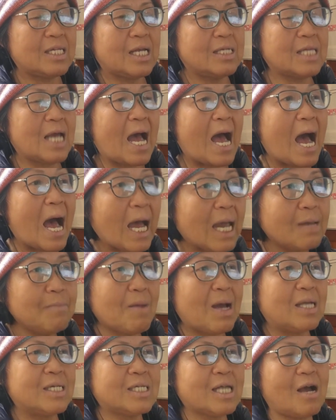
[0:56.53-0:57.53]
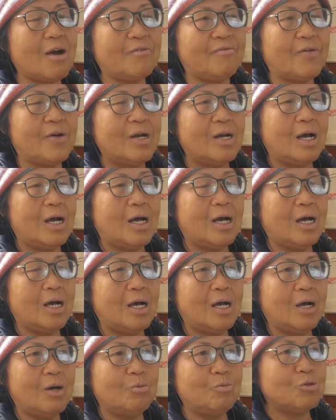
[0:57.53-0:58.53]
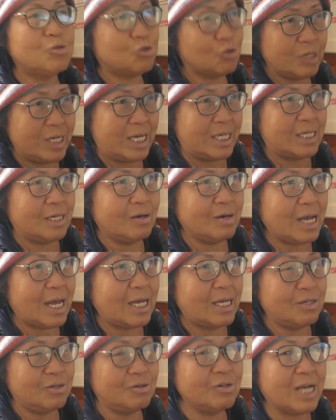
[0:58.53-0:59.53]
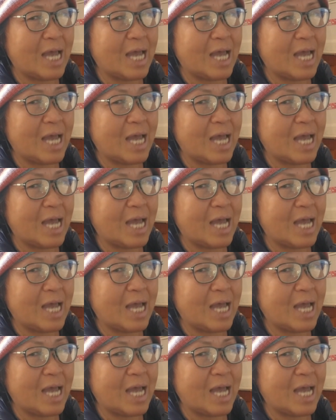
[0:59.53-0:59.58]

by saying that I myself would do it, okay?